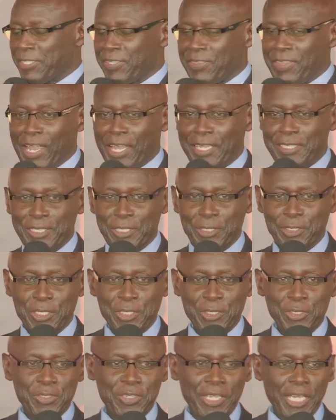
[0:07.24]
That is
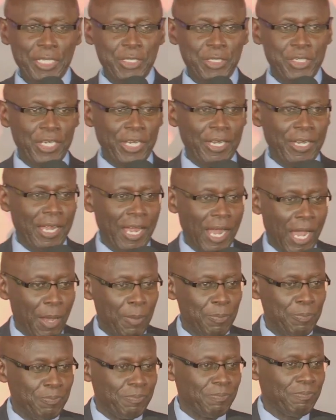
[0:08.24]
his nature.
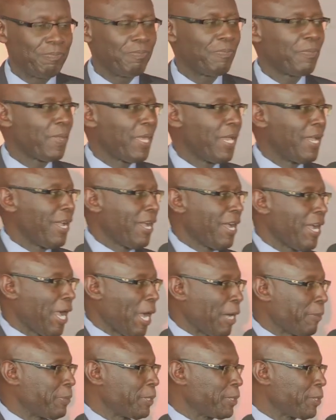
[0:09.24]
I'm
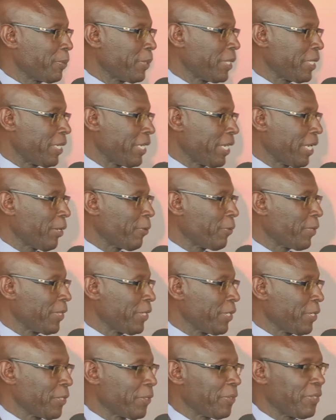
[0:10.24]
happy to be here with
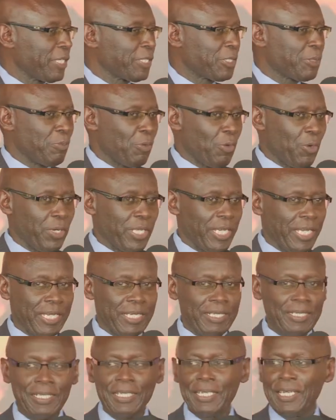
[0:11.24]
you this
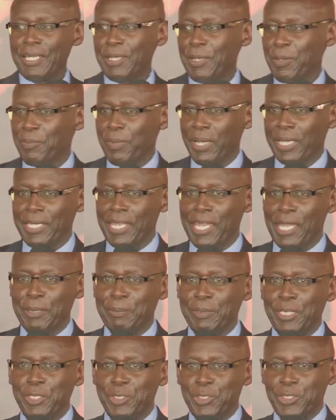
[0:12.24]
morning. My
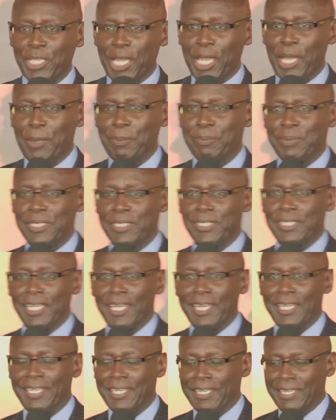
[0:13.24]
name is Sam
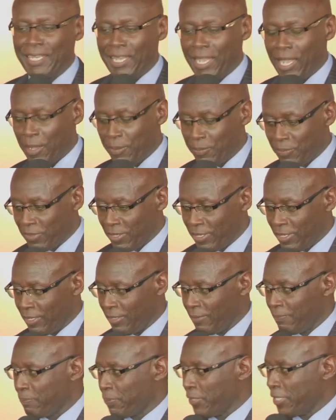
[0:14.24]
Misiani. I'm
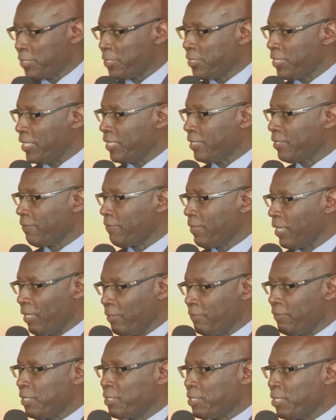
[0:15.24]
the president of the
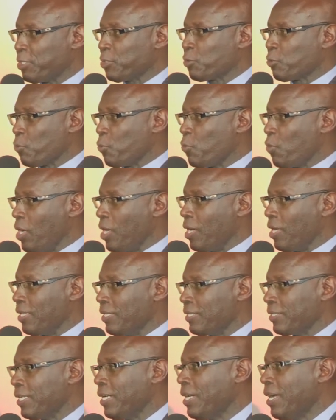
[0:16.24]
Adventist
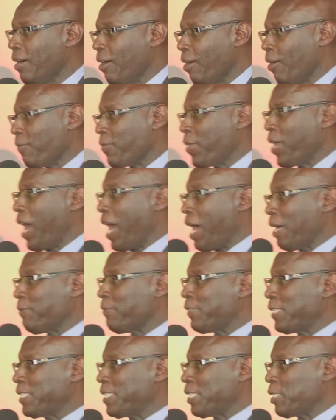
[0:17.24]
world of the
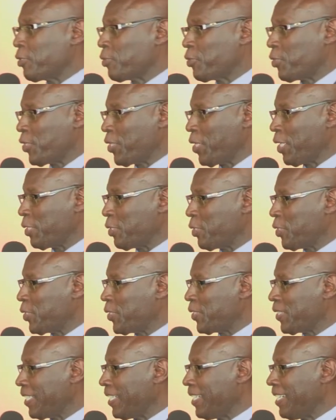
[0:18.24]
Adventist
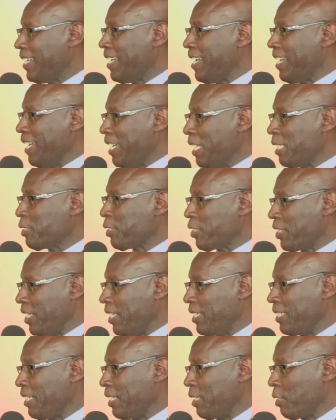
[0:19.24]
Church in
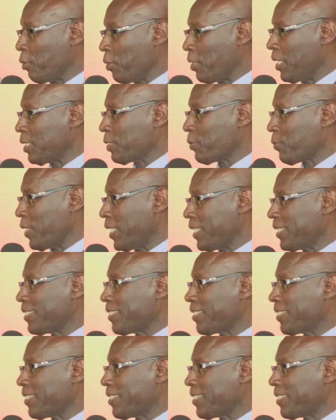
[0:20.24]
Kenya, known as West